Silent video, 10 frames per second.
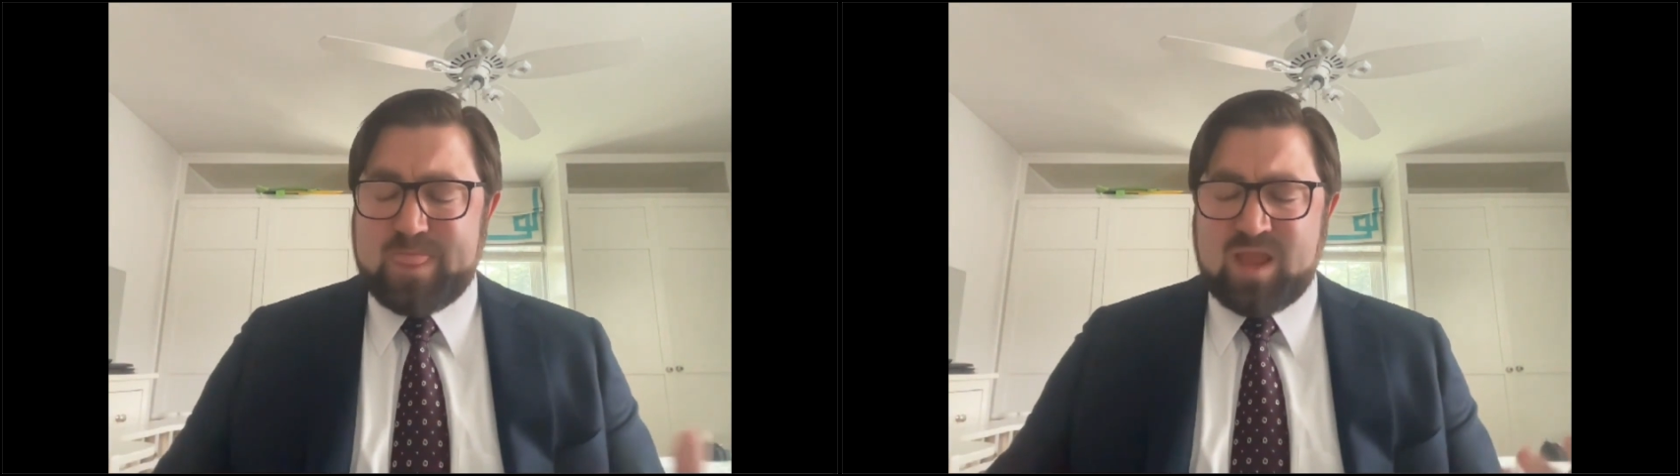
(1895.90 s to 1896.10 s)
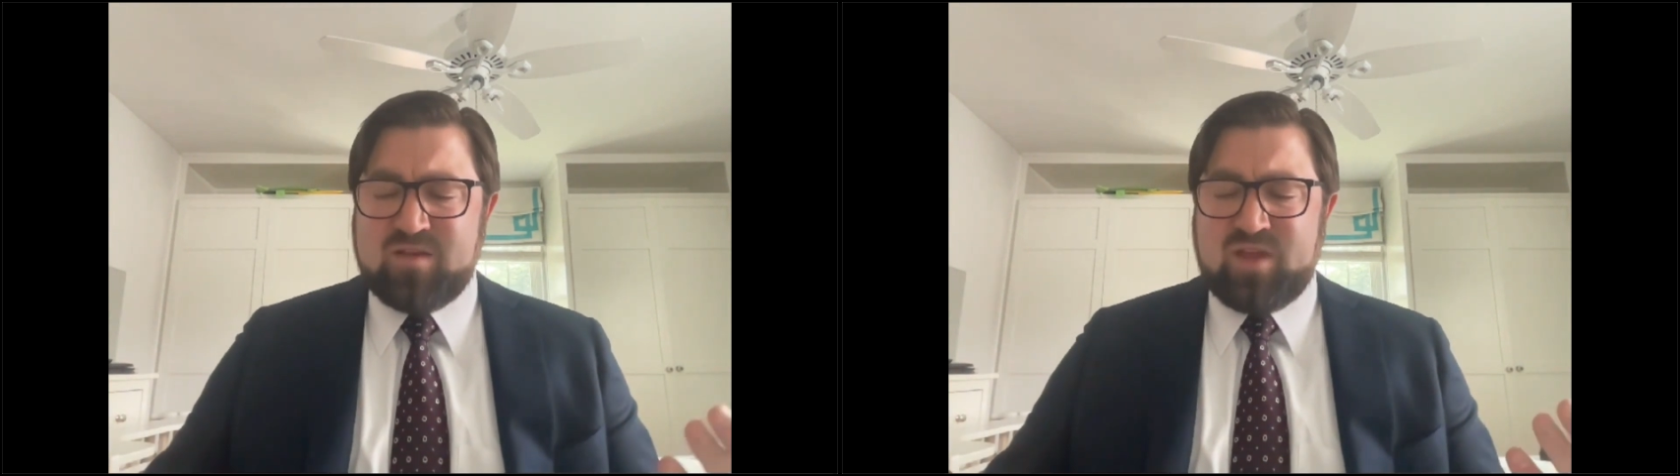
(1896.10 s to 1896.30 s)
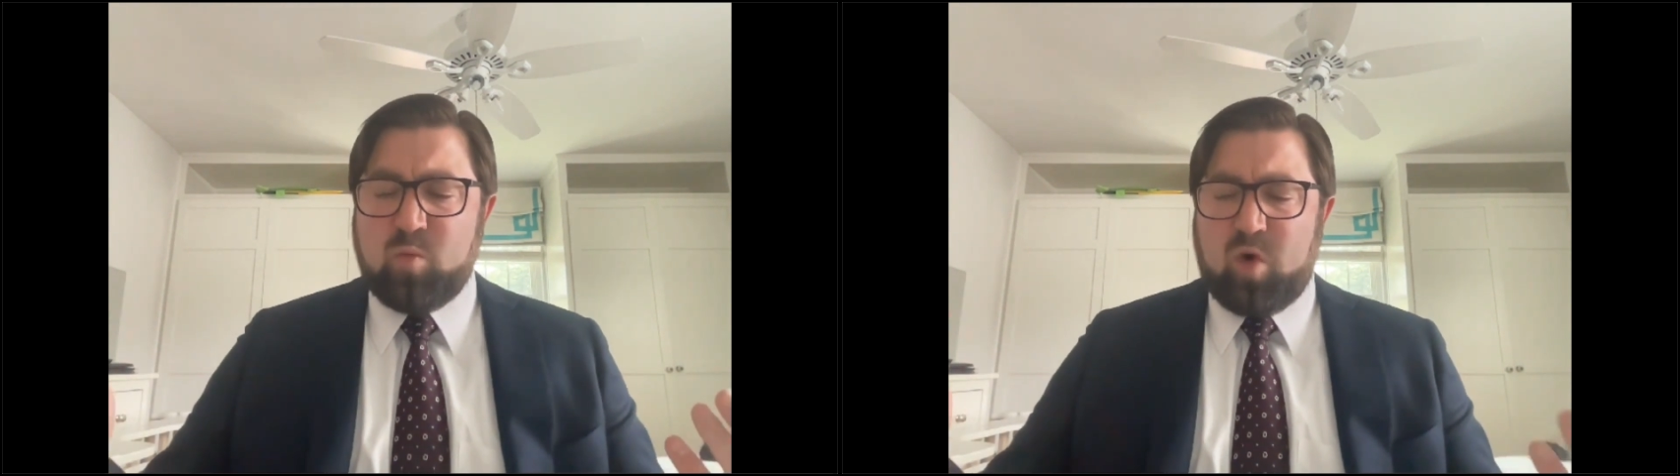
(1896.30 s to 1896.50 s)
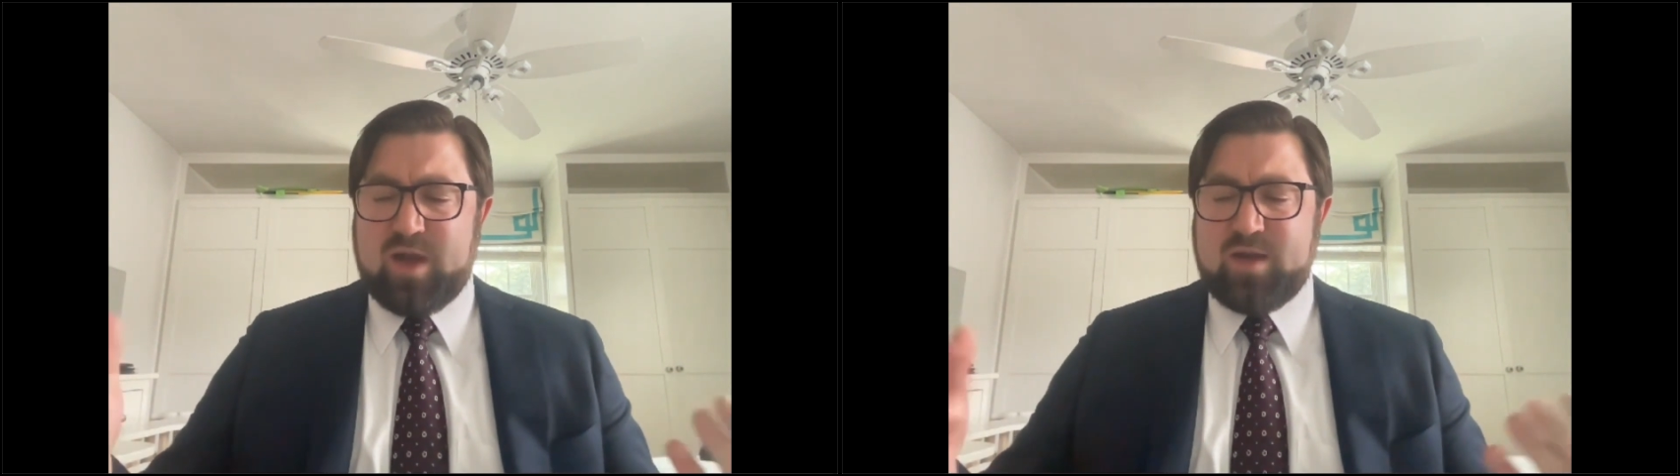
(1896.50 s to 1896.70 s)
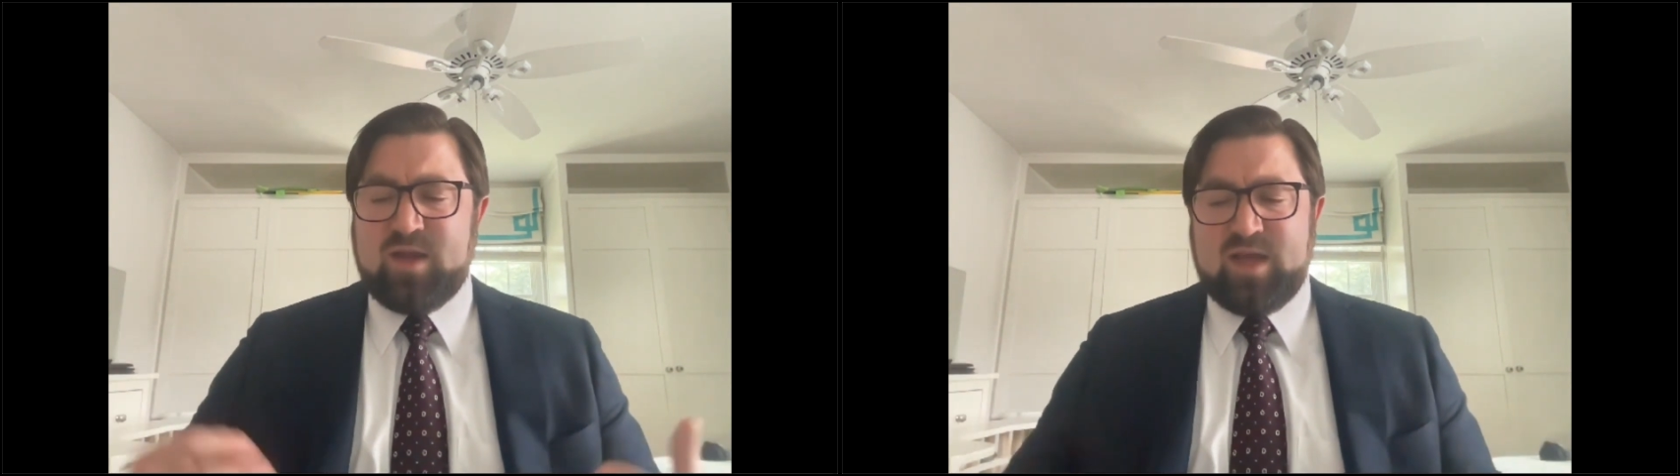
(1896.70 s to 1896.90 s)
And then
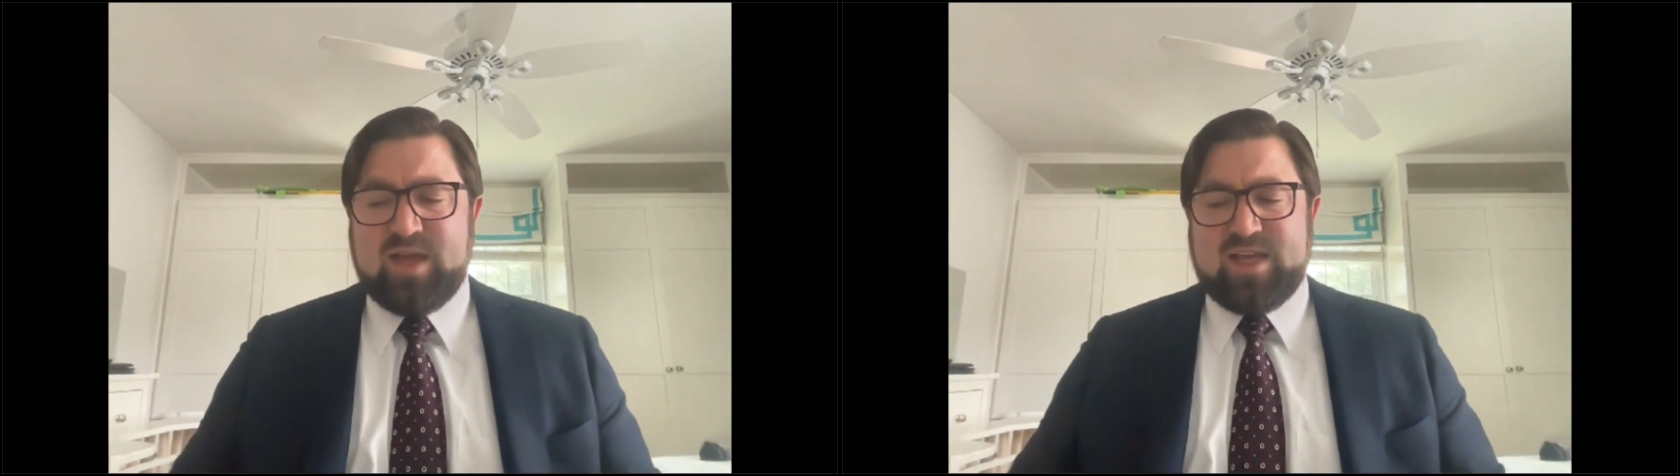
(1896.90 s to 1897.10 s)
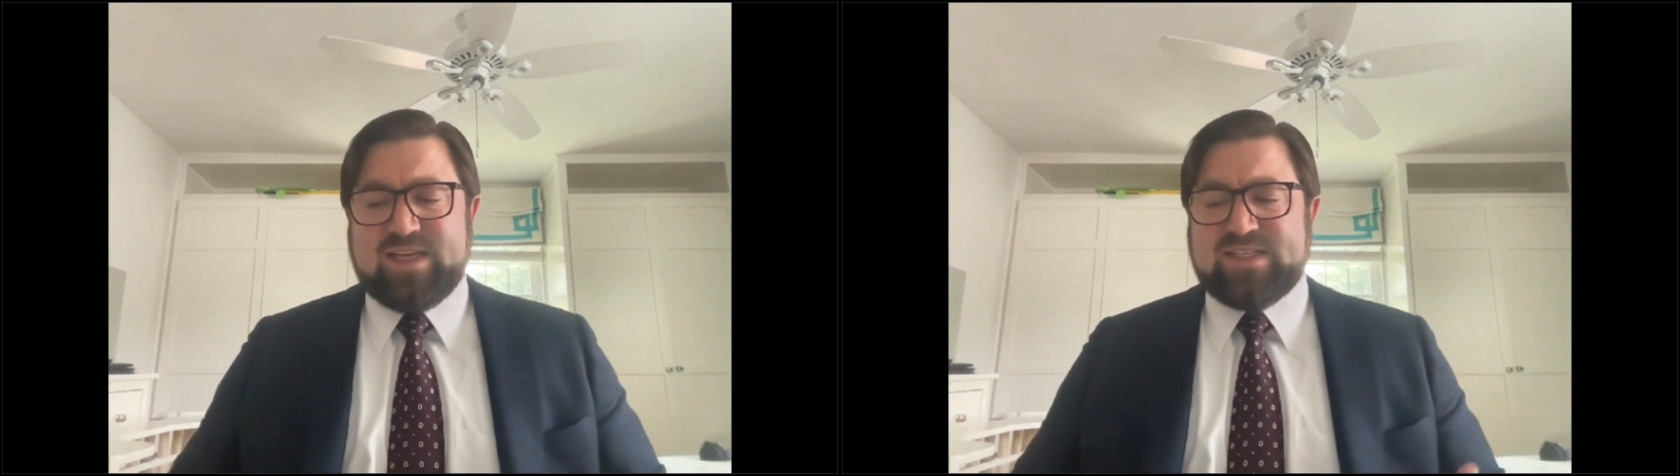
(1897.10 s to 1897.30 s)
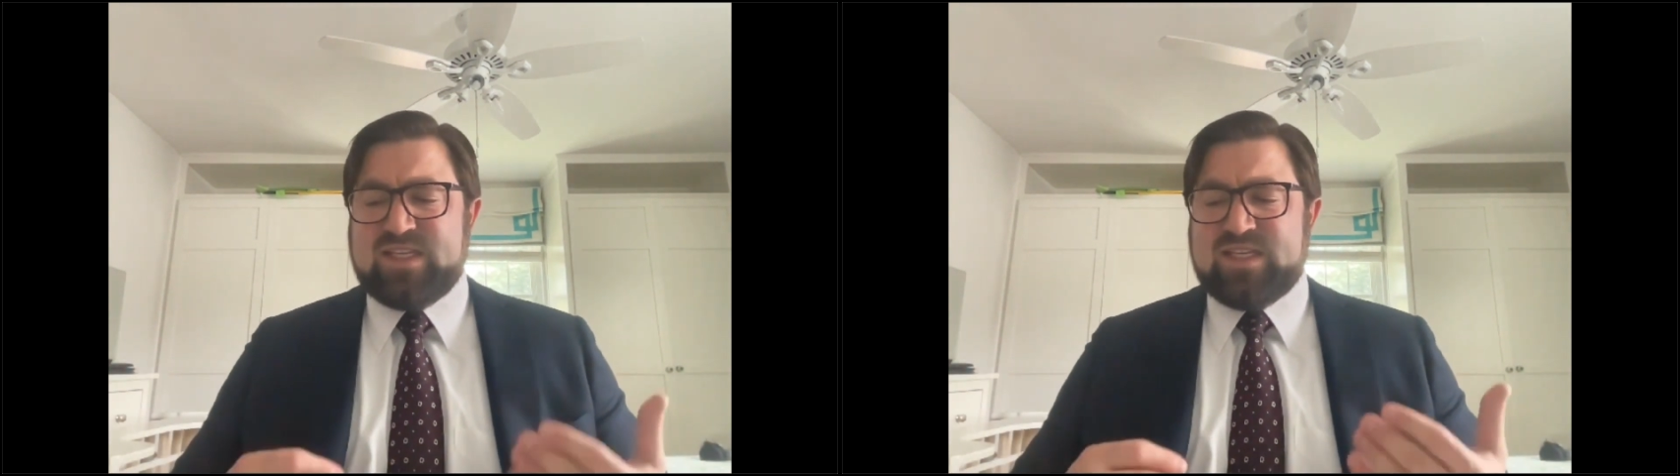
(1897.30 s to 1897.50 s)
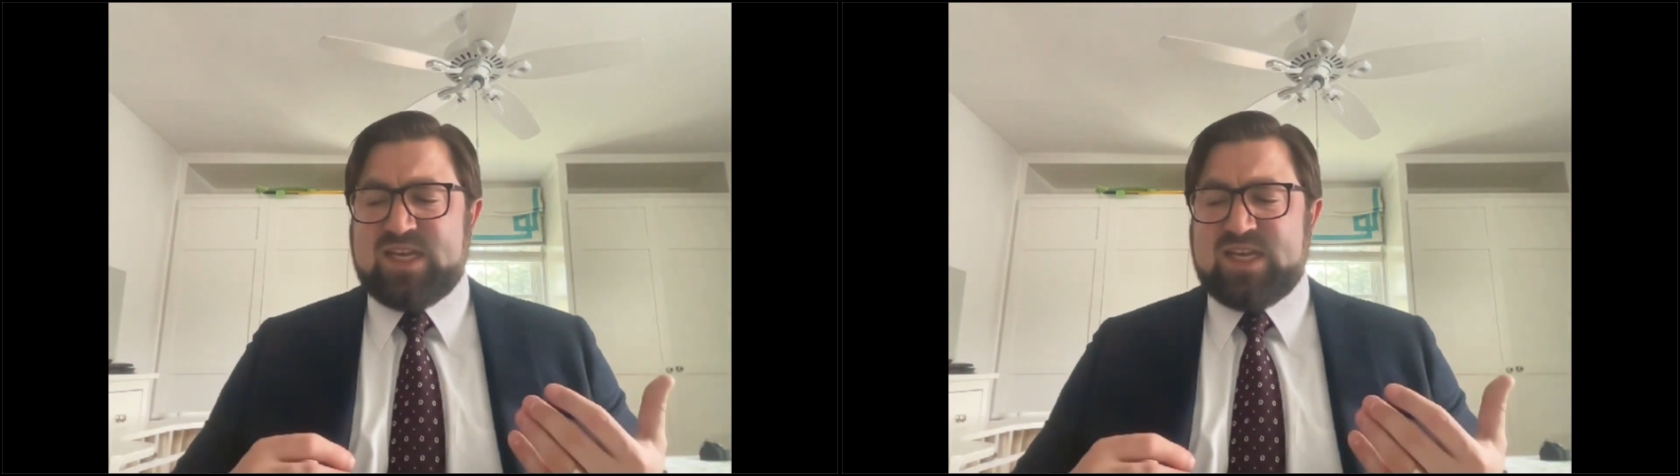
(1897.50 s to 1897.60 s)
what? Is this